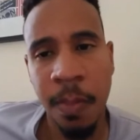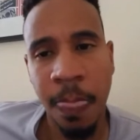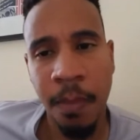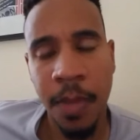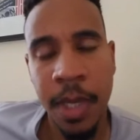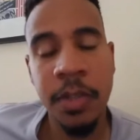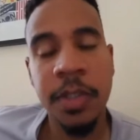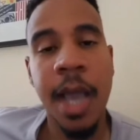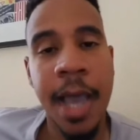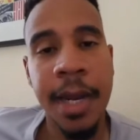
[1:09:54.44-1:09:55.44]
Here's a
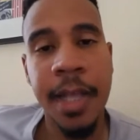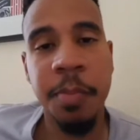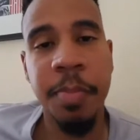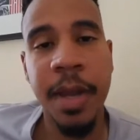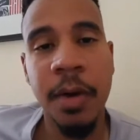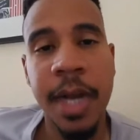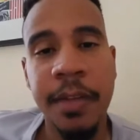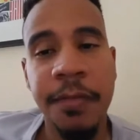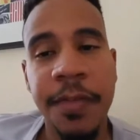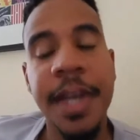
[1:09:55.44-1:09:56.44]
guy that's better at
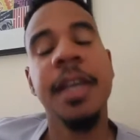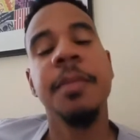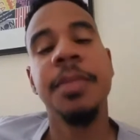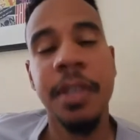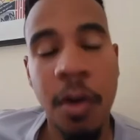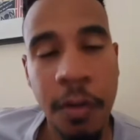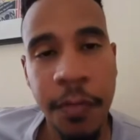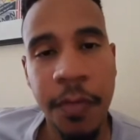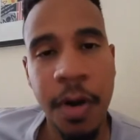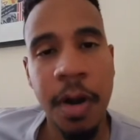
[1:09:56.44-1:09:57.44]
defending himself
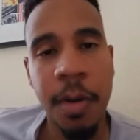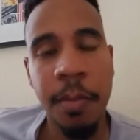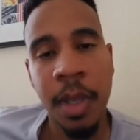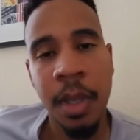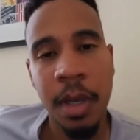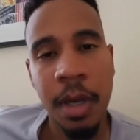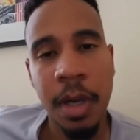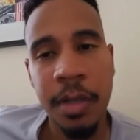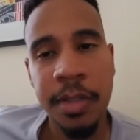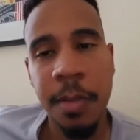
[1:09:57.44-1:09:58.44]
from
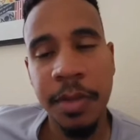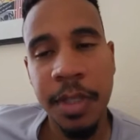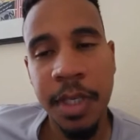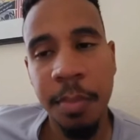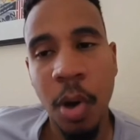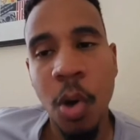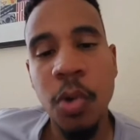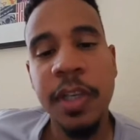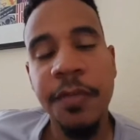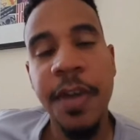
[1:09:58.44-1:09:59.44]
some of the
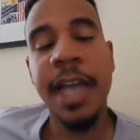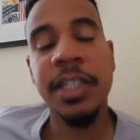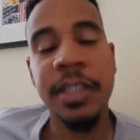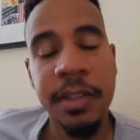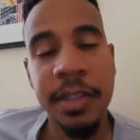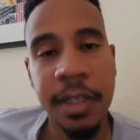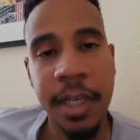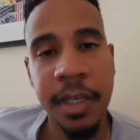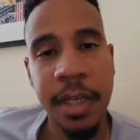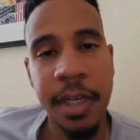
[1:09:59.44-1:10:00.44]
opposing factions
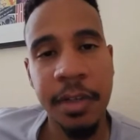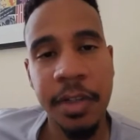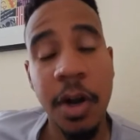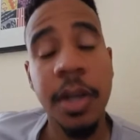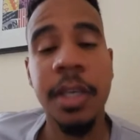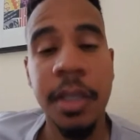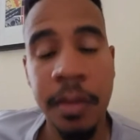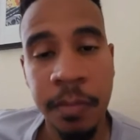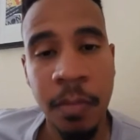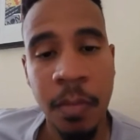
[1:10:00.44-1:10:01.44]
in Turkey
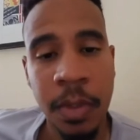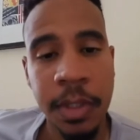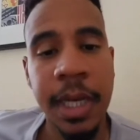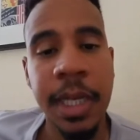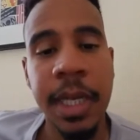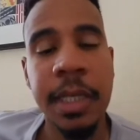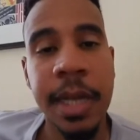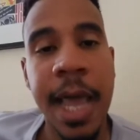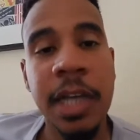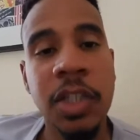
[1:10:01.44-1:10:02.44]
than he is an
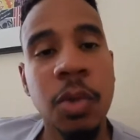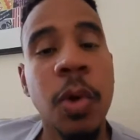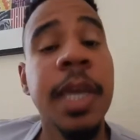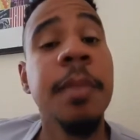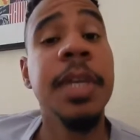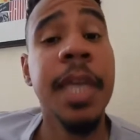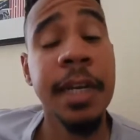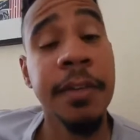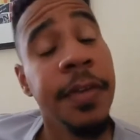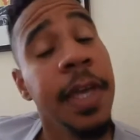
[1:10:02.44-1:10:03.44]
actual NBA
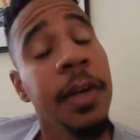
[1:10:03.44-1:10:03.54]
defender.